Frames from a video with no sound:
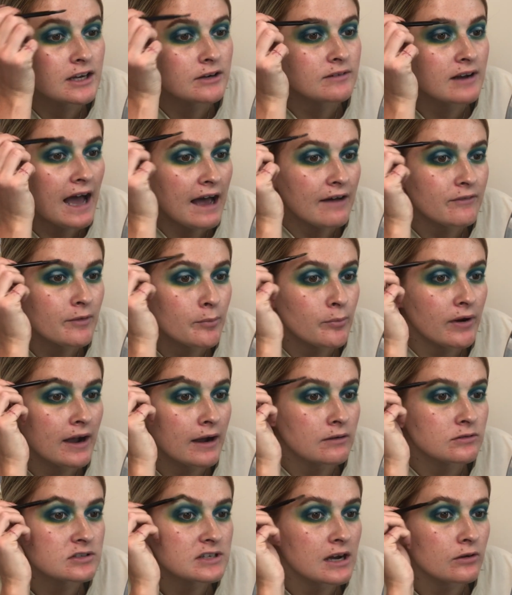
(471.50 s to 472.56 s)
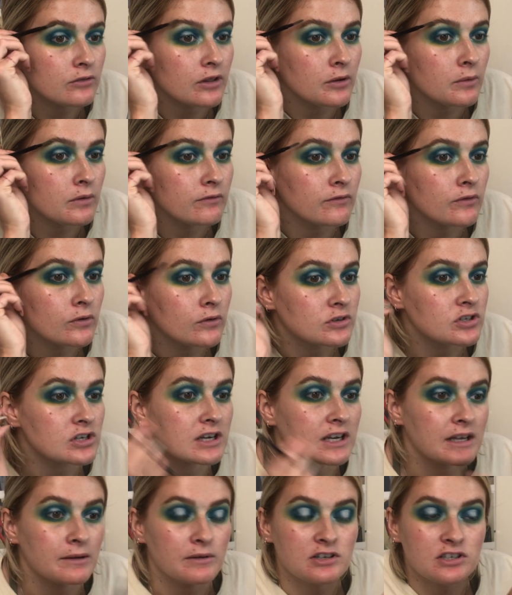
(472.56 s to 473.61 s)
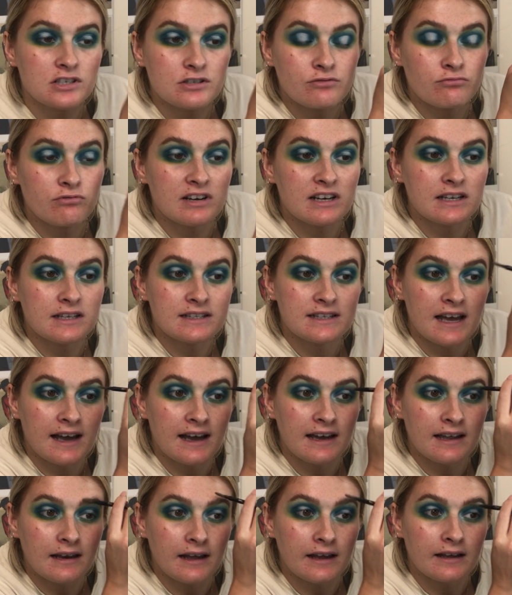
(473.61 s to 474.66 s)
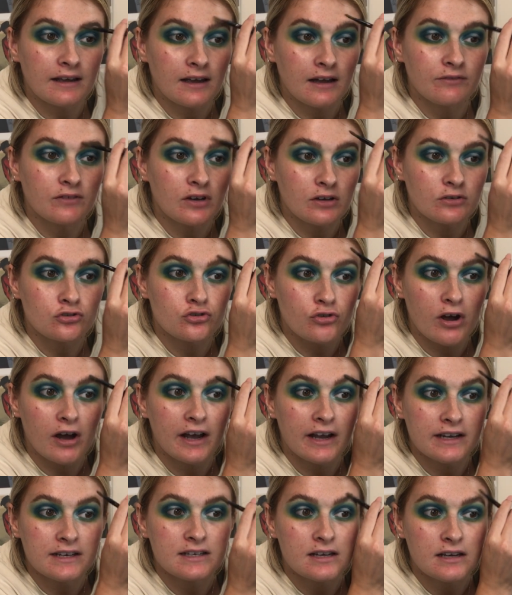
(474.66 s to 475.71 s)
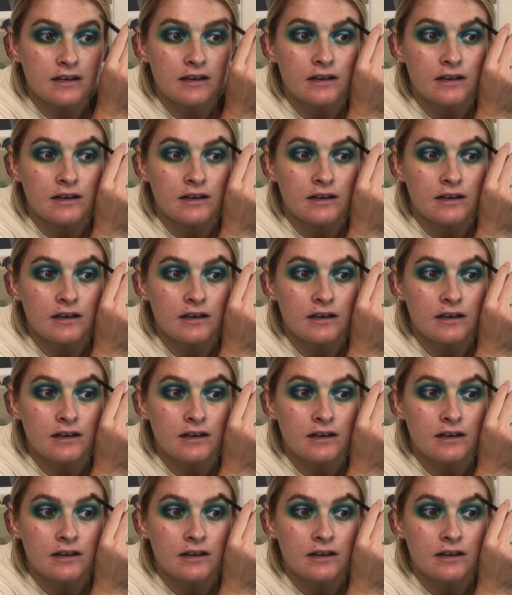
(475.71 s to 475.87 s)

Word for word: don't have a brow gel though, unfortunately, which is really sad. Like, I've not tried